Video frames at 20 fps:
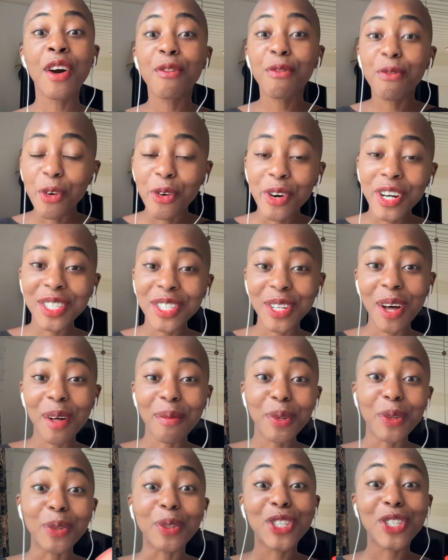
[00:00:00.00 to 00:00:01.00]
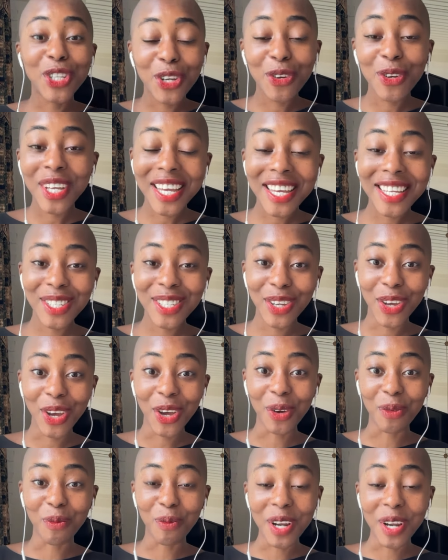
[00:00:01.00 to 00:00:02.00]
For example, two years
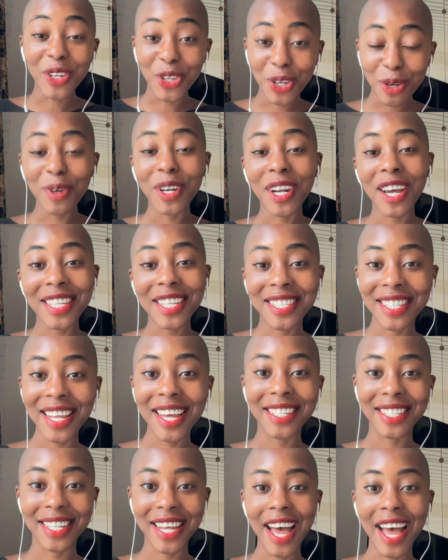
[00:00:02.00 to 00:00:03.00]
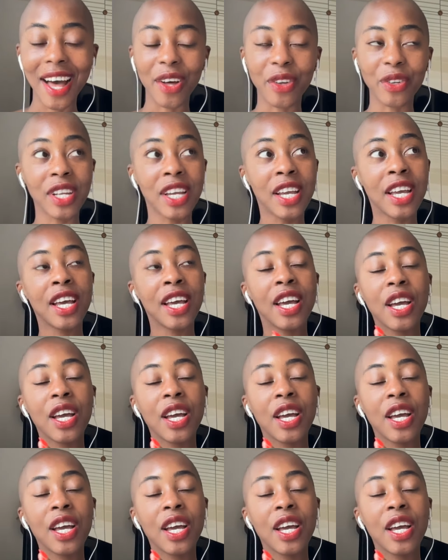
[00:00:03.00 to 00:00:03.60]
ago, when you and I sat down,